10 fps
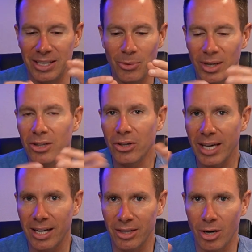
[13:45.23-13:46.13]
You want to look
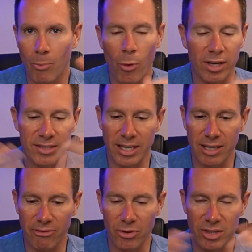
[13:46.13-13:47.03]
at a little more. It's like
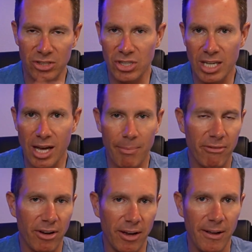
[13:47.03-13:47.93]
if you're the GM
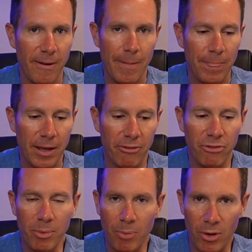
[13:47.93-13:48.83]
of a
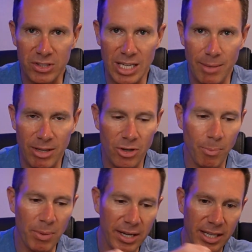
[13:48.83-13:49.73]
football team and you're
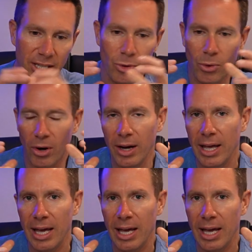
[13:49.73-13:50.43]
picking your